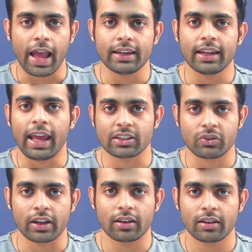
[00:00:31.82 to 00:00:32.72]
and
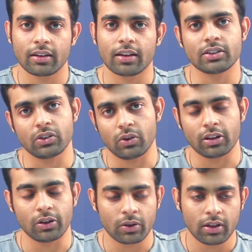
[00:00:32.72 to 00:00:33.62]
Xrig, as you all
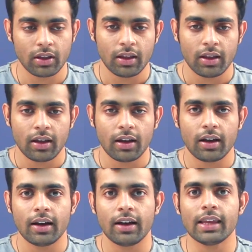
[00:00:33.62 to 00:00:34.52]
know.
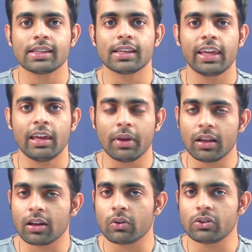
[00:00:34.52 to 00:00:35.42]
It's a
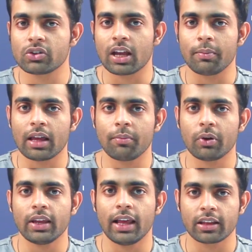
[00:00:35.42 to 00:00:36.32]
gaming lounge coming up
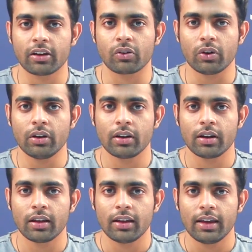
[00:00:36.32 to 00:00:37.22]
on Elgin Road.
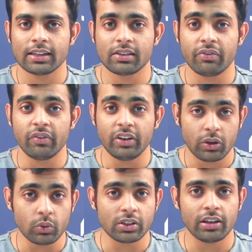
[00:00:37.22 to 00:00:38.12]
It's a
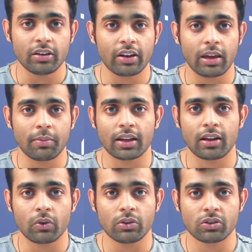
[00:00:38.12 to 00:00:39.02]
52-seater gaming
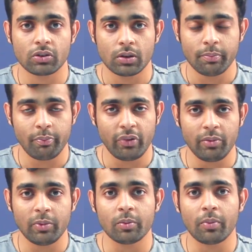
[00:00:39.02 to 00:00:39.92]
lounge,
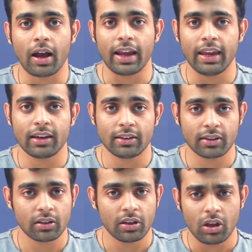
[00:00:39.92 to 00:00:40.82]
premium,
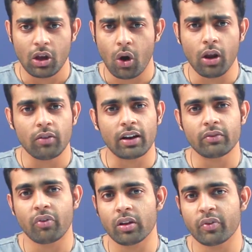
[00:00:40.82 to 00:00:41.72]
high-end, all
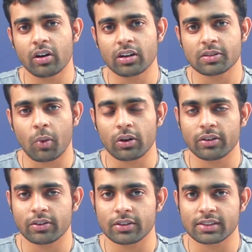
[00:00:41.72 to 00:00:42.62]
144Hz
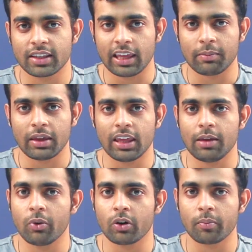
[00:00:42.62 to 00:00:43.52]
monitors, gaming
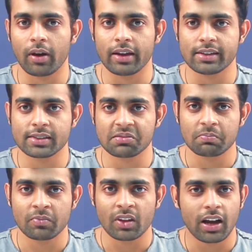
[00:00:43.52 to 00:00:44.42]
keyboard, mice,
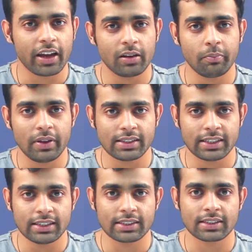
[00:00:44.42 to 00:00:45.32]
high-end
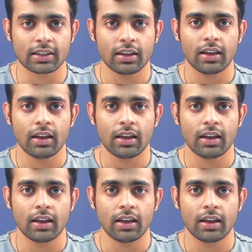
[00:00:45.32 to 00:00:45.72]
PCs,